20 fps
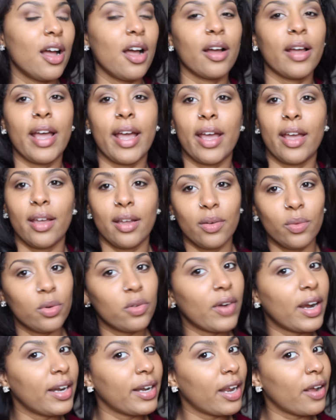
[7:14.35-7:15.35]
okay
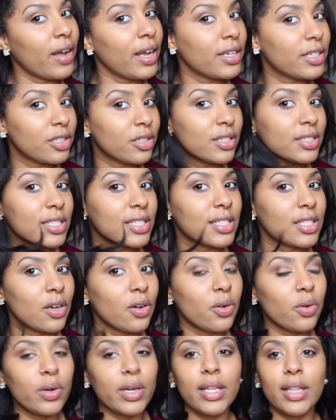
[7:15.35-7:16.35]
well right now i do because it's
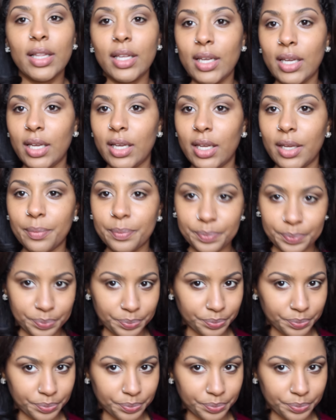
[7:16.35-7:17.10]
so oily